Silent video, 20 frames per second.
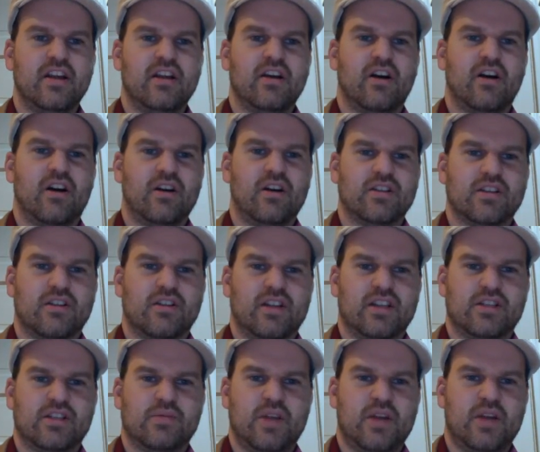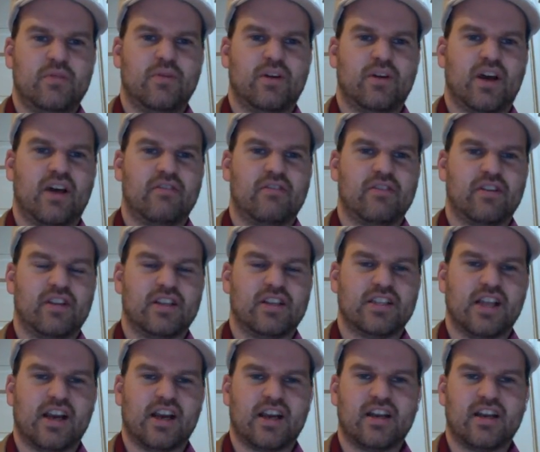Also this week, we'll cover the
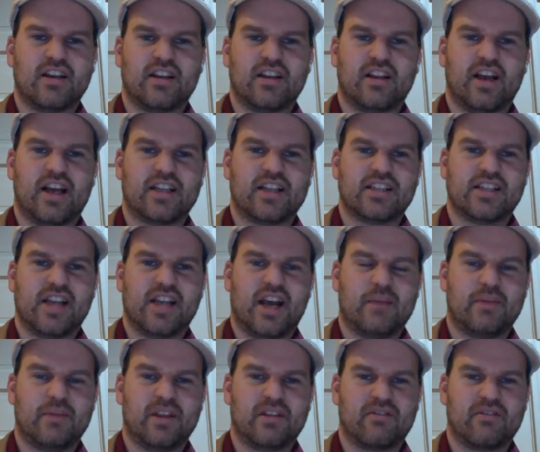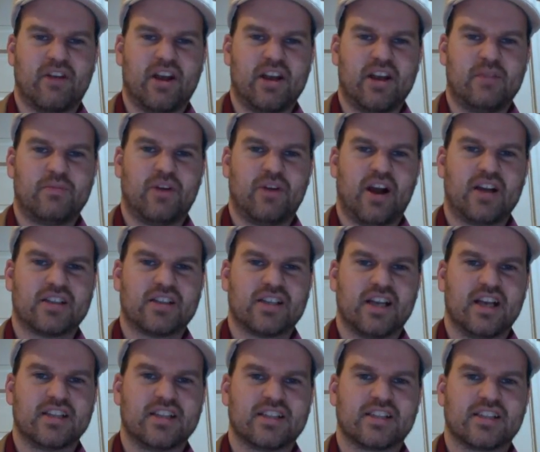second to last step in the writing
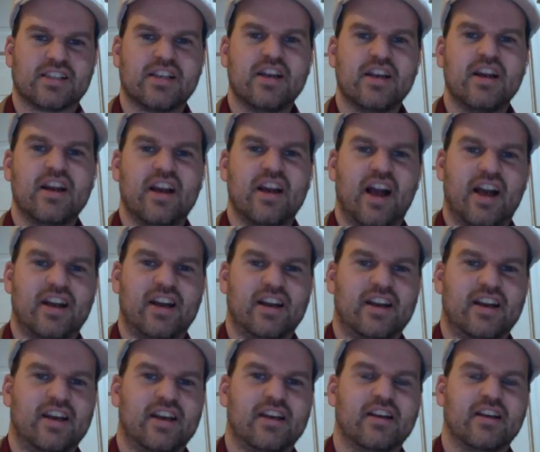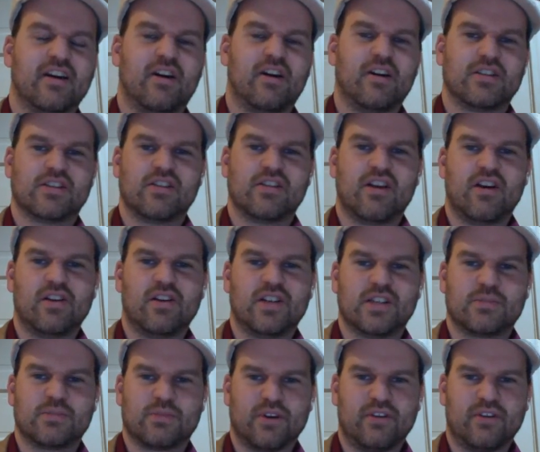process, editing, also known
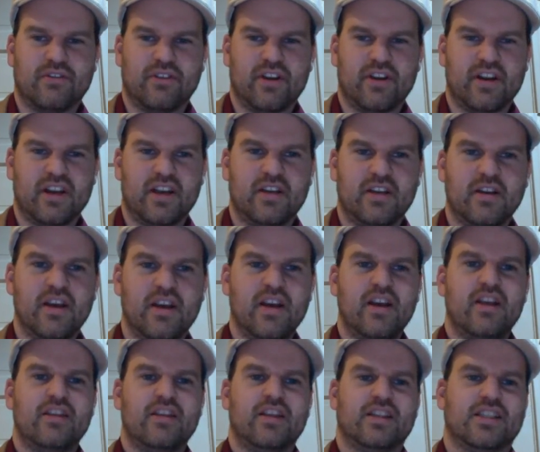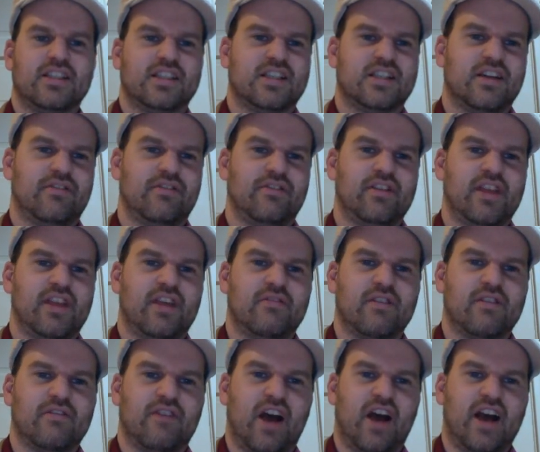as proofreading. This is different than
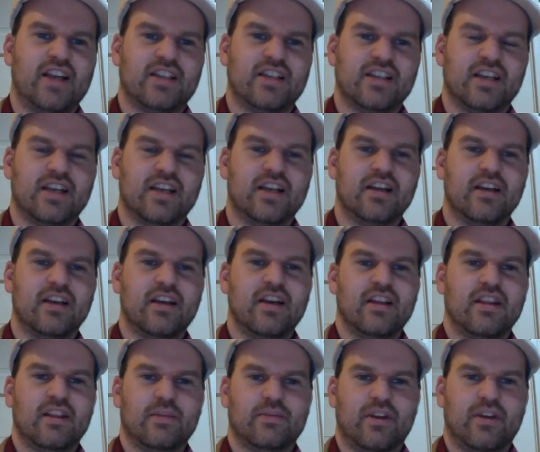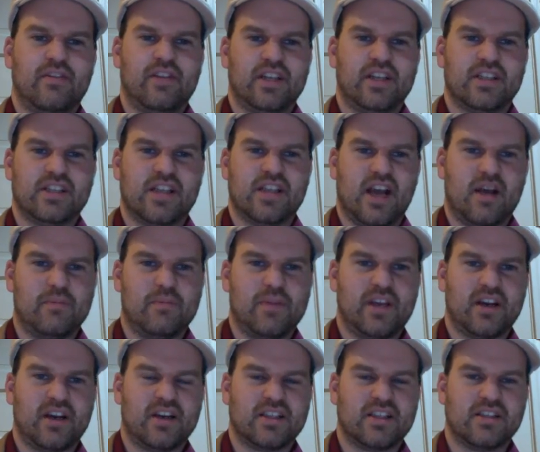revising, the previous step,
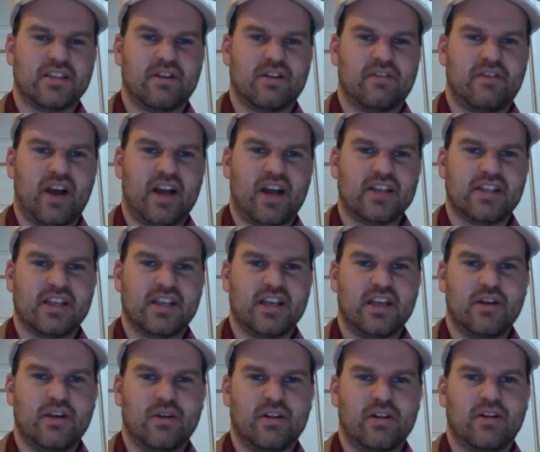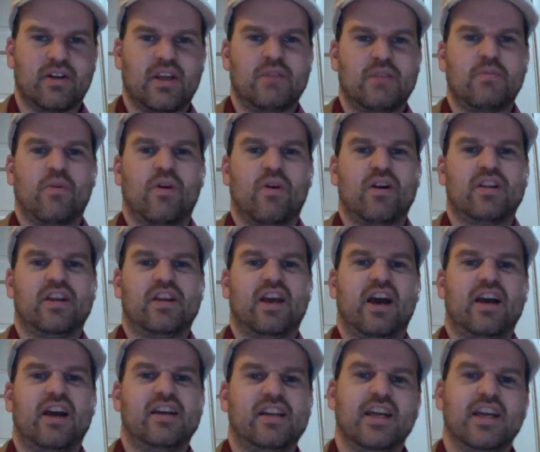because in revising, you are looking more at the
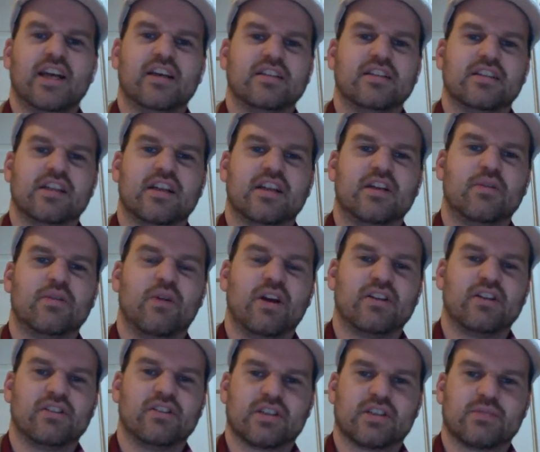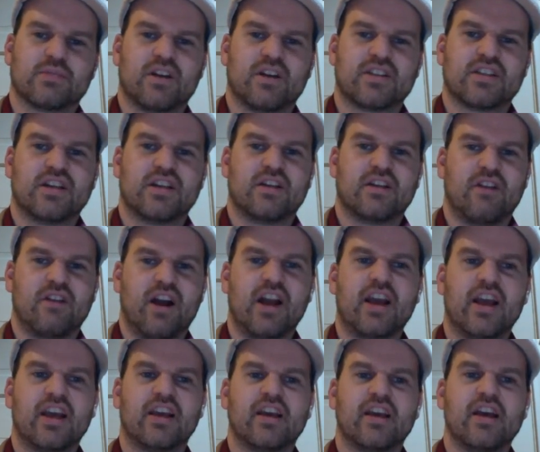ideas that you want to express in your
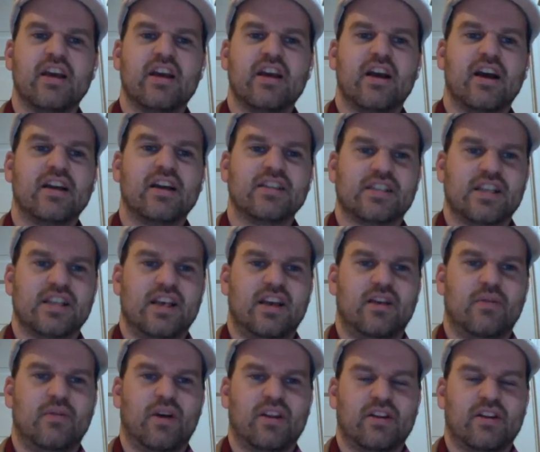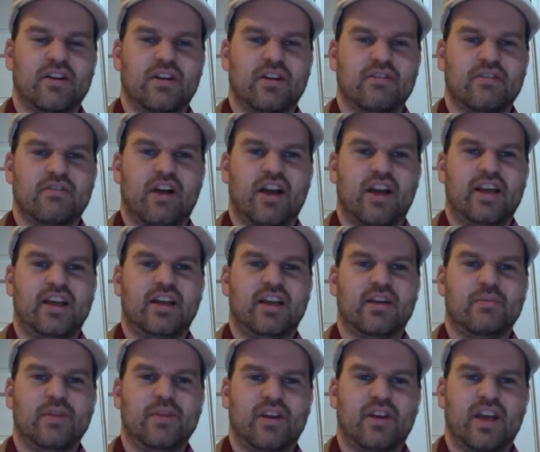writing and seeing whether your writing
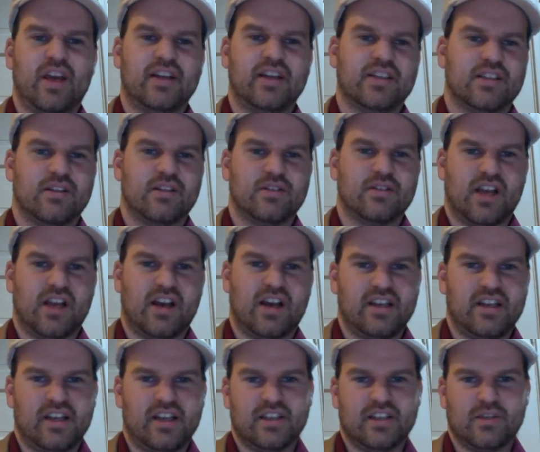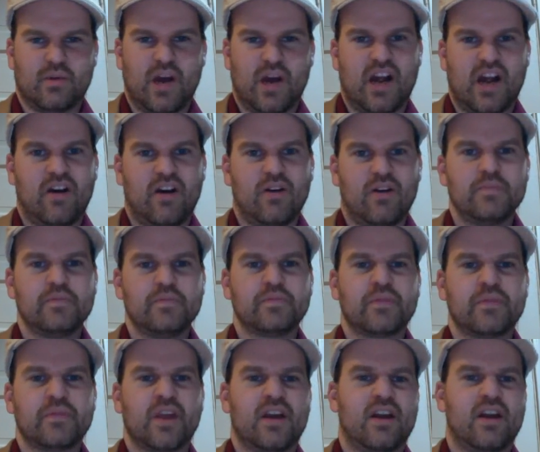communicates those ideas well.
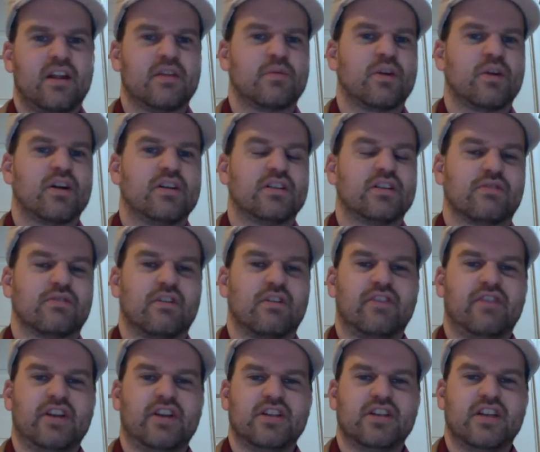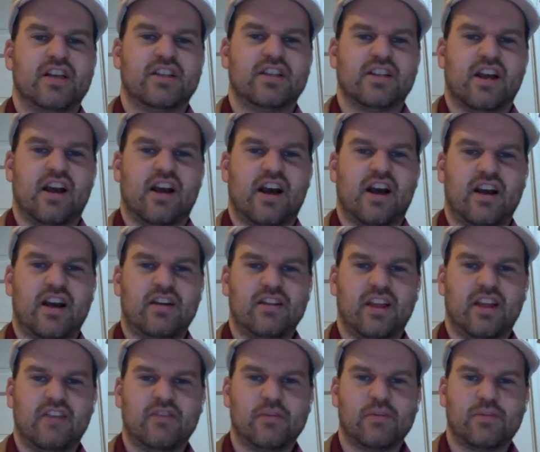In other words, revision is a higher
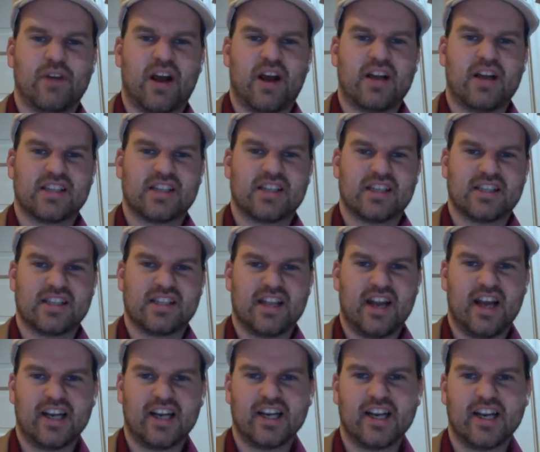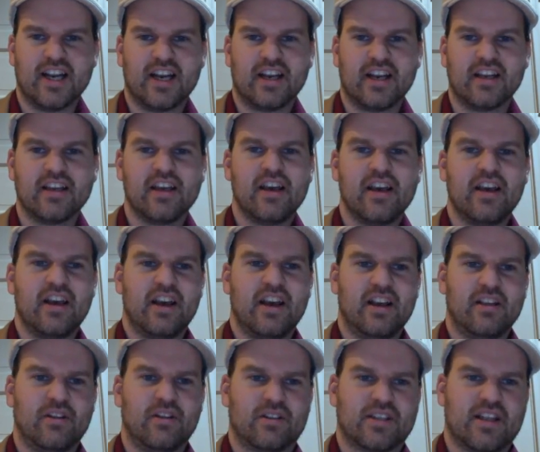level process than editing.
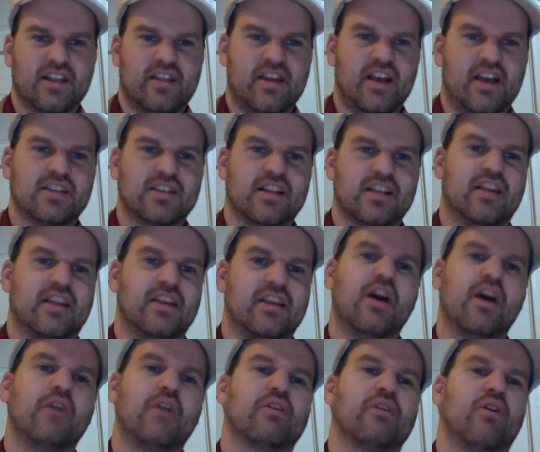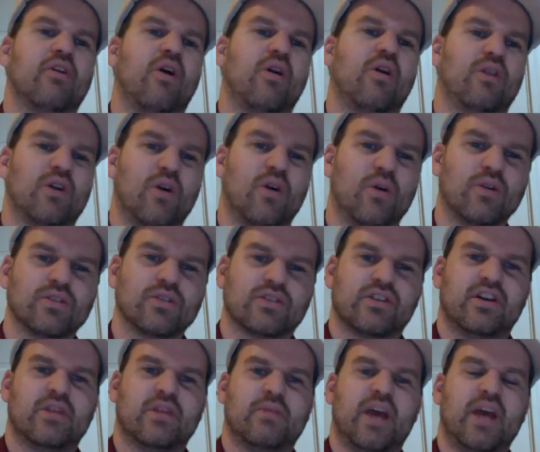It looks at things like the overall goals of
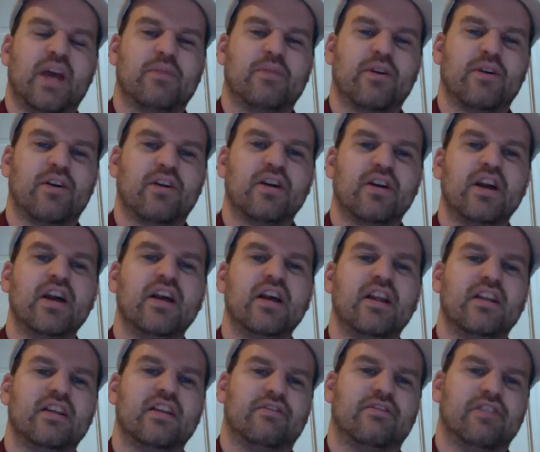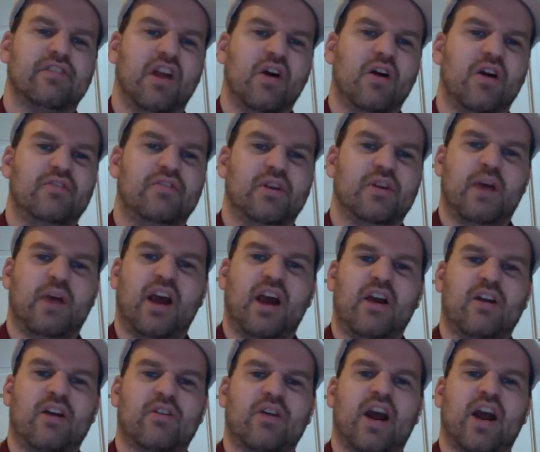your paper, the flow of your
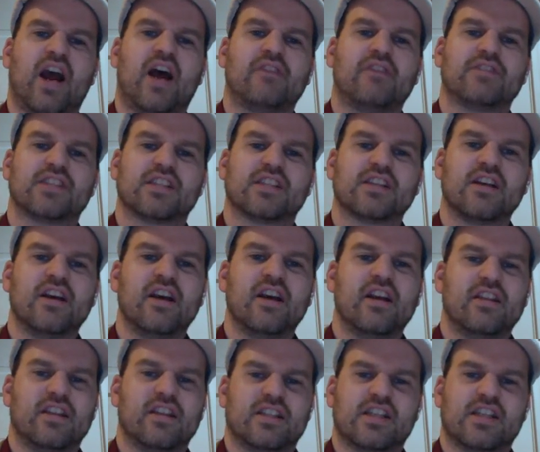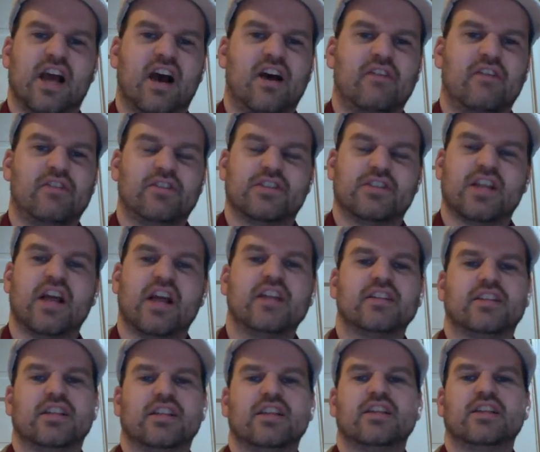paragraphs, the style of your
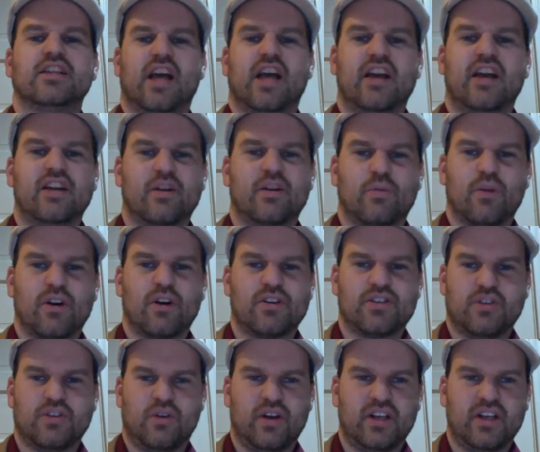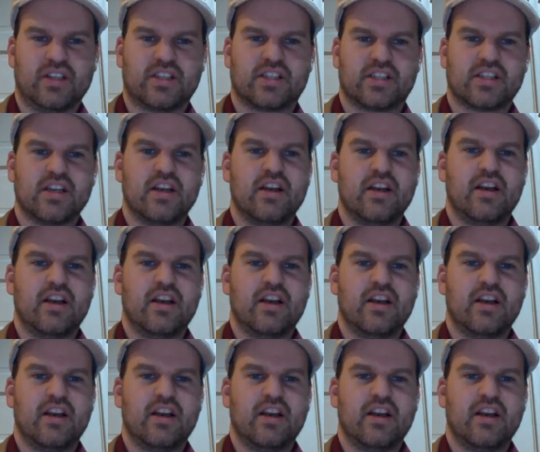sentences, and your word choice.